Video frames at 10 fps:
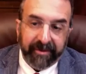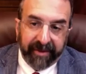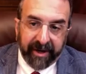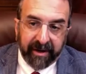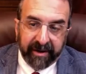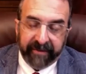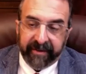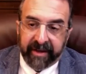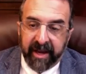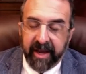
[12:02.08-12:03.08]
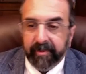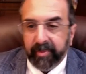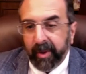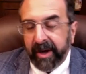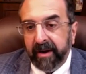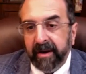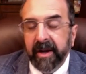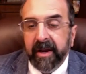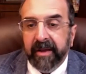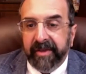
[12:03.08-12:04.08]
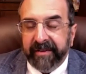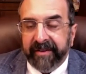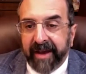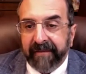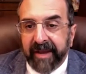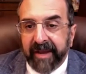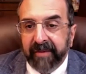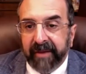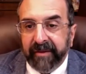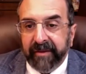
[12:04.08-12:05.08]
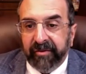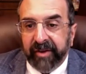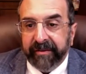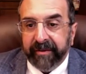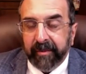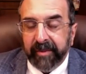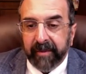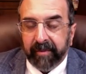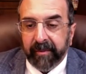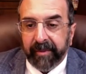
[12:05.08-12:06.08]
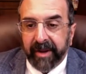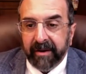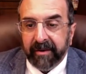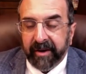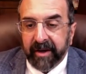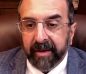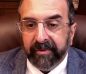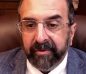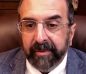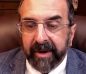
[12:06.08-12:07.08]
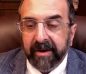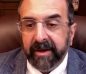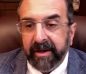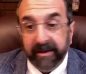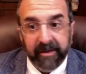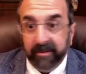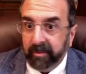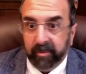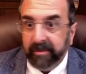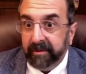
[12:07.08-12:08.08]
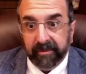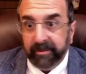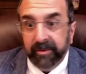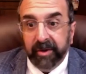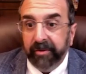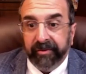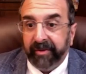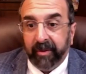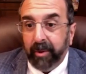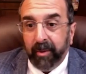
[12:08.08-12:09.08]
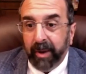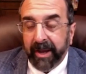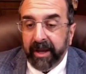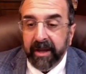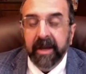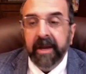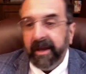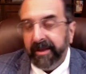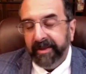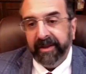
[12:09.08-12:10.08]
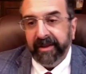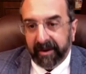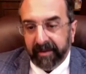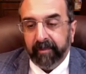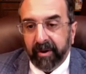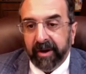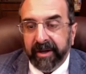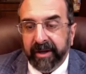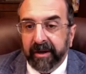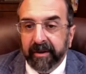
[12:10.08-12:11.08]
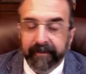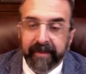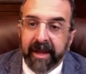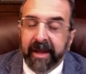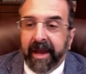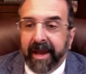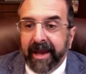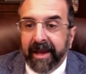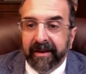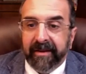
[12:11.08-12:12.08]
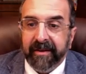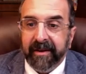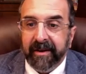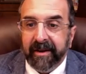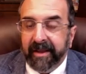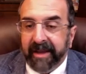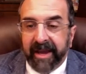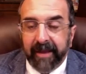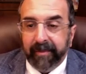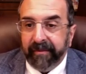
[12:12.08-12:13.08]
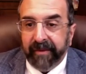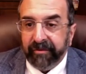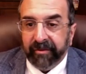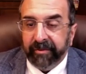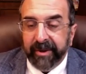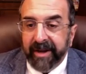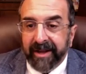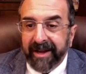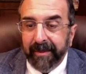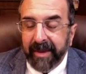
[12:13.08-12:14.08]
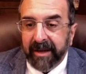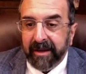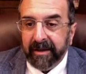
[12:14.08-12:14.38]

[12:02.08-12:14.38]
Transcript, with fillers: there is a camp where these Afghan refugees are being prepared to come to America in who knows what way, and then they're brought here. And the camp officials would not let him in,